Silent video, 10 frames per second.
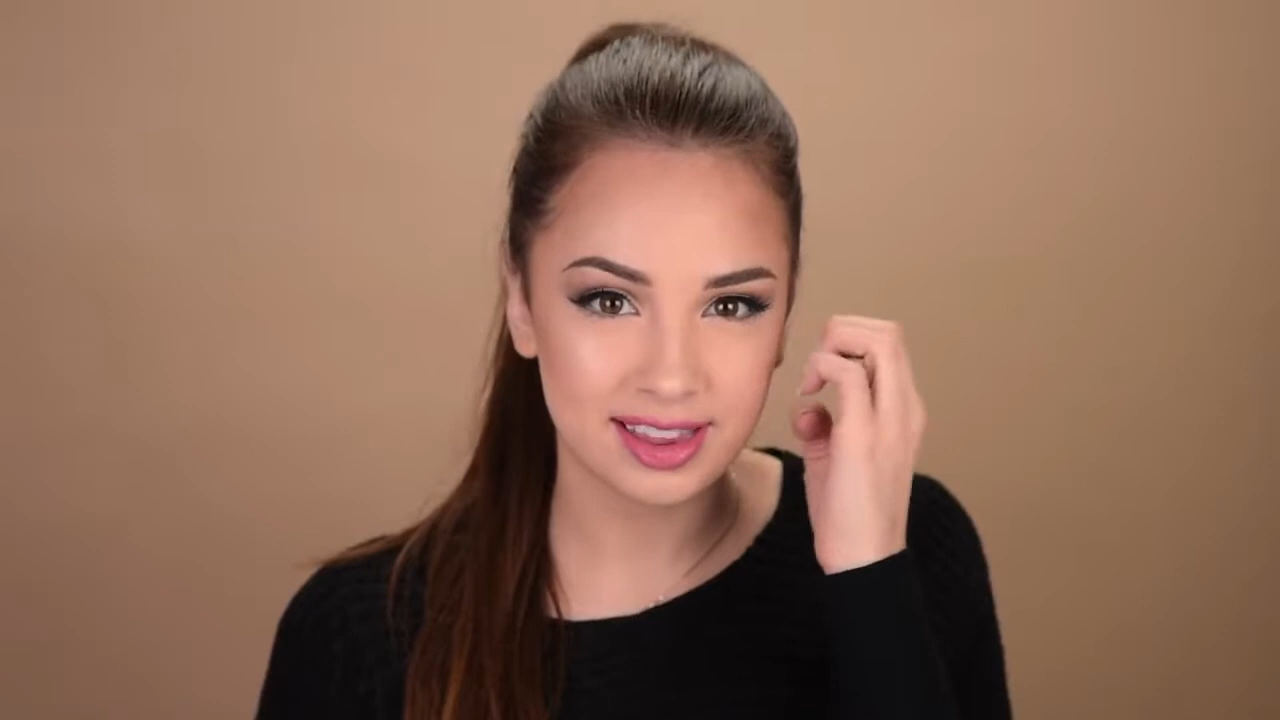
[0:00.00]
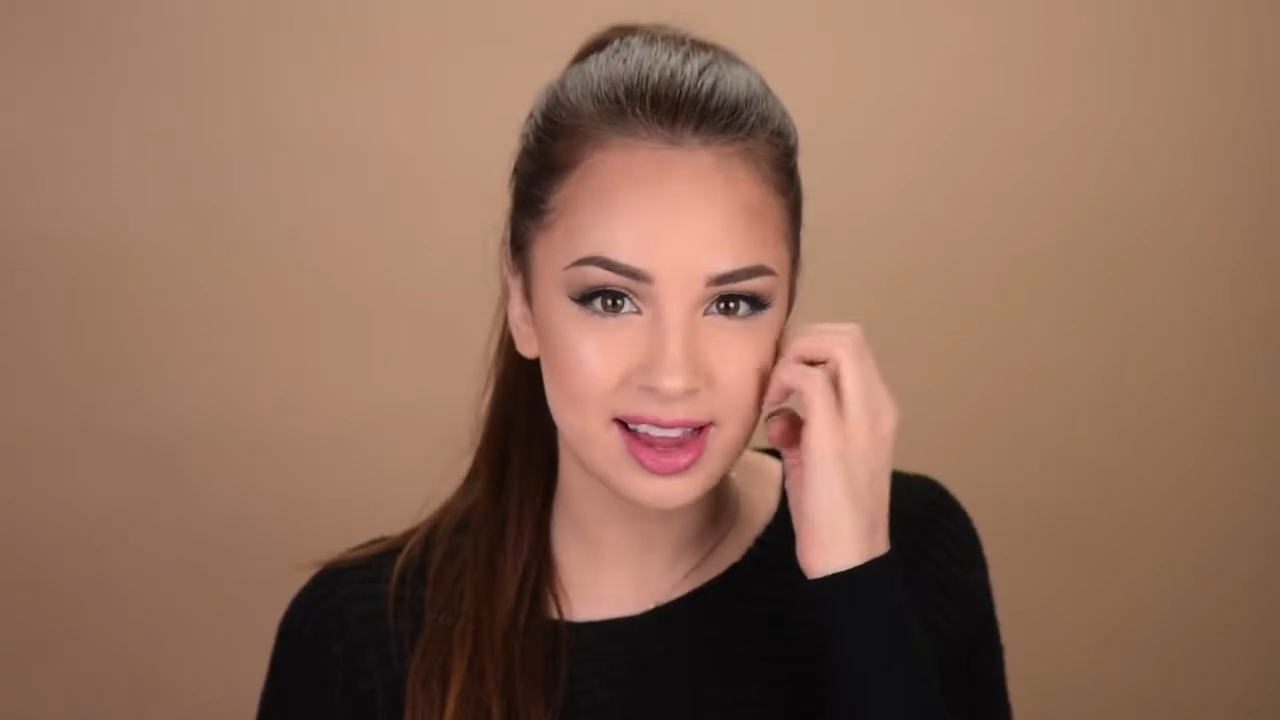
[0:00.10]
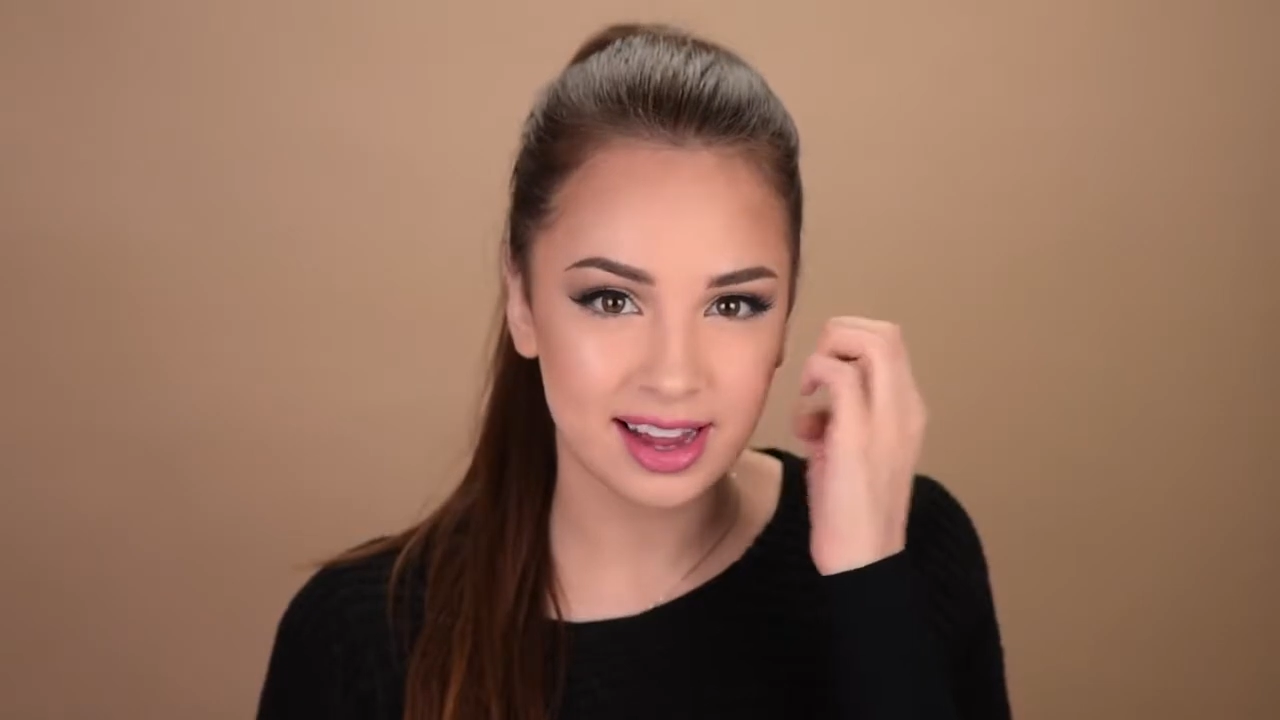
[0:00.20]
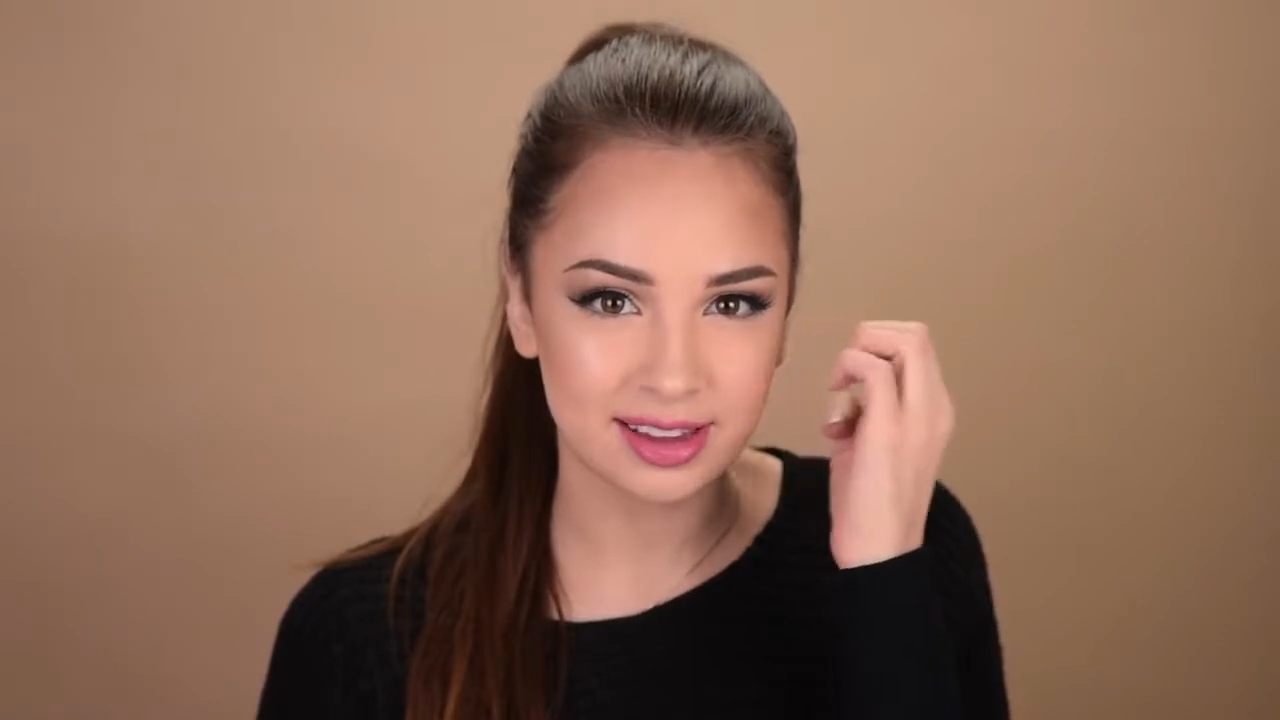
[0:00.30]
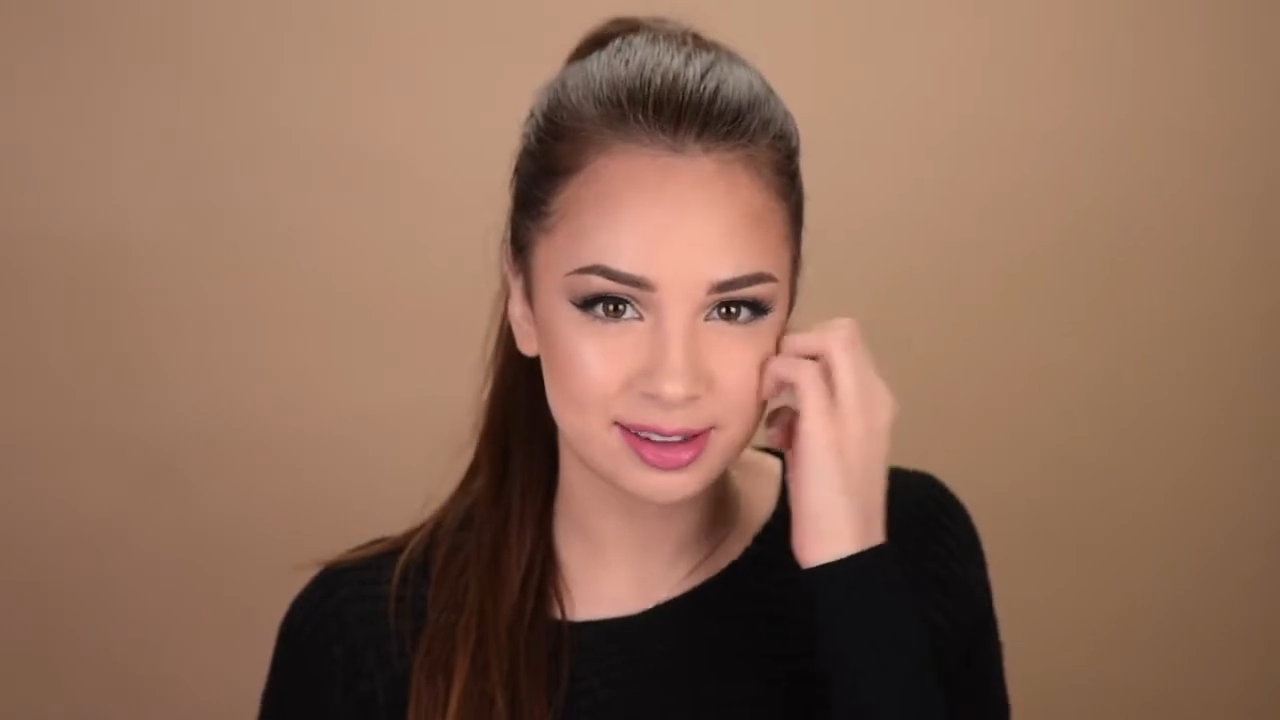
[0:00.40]
it
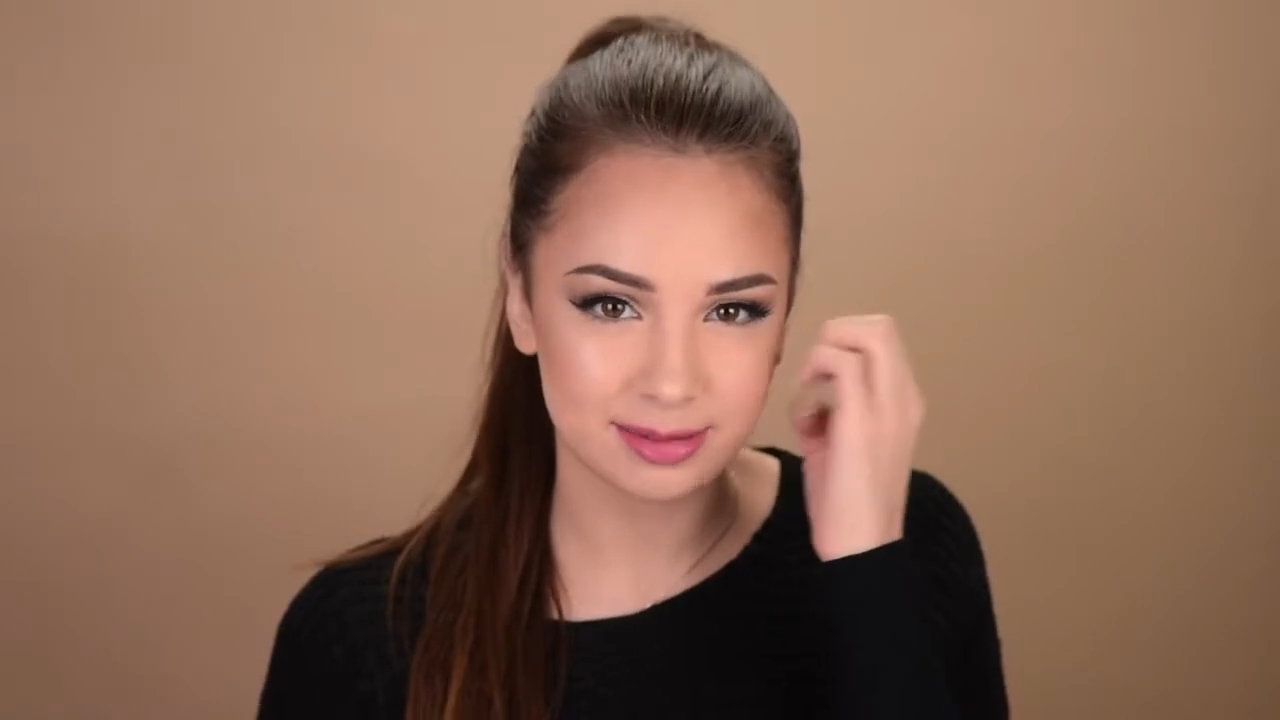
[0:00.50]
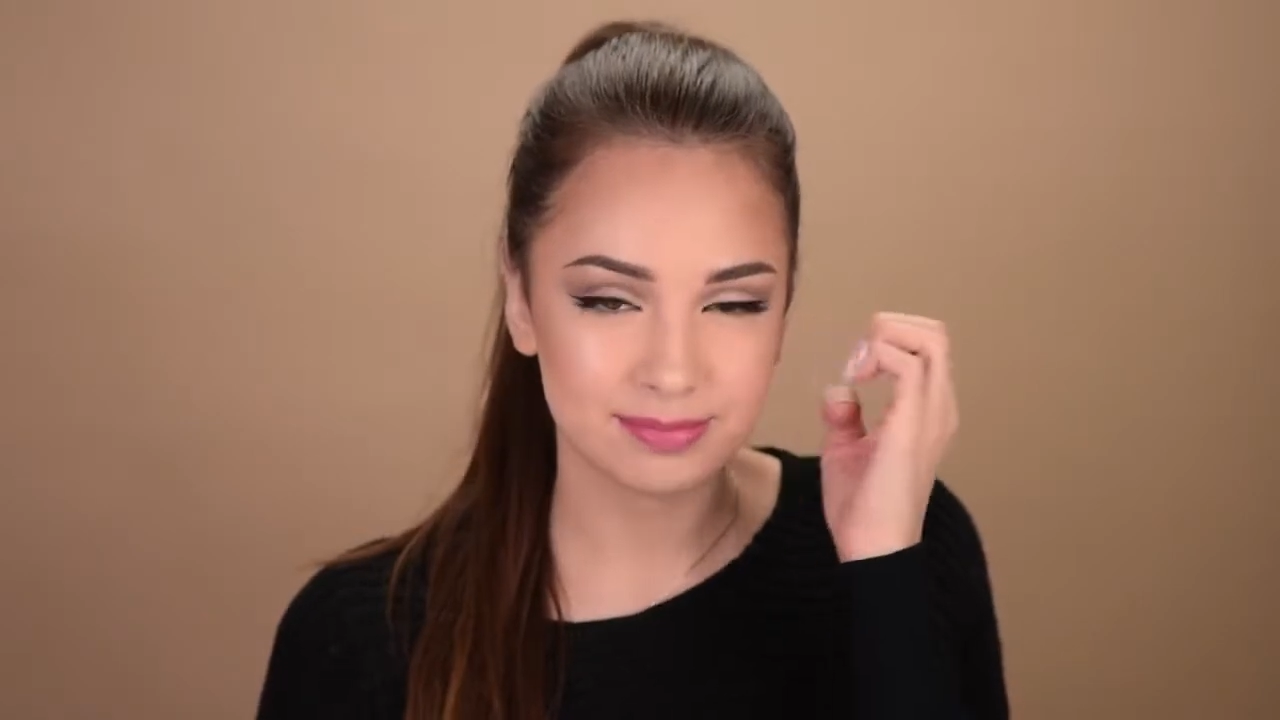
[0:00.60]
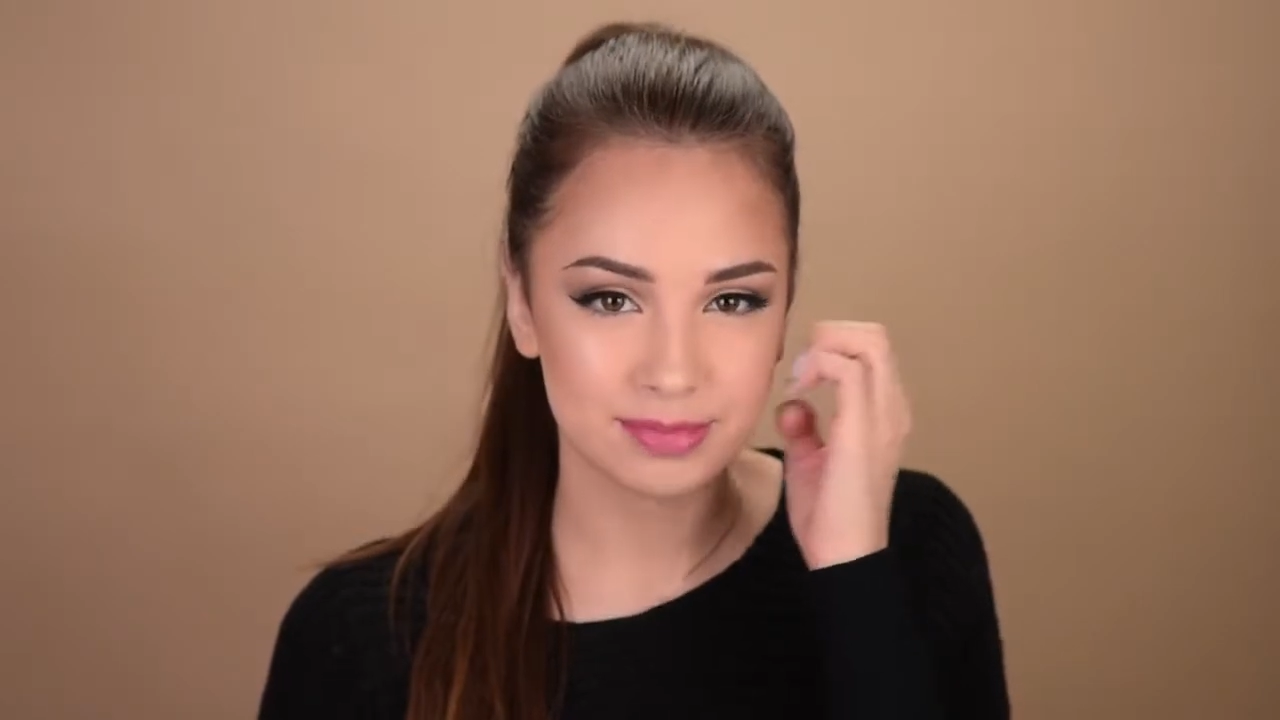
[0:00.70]
that,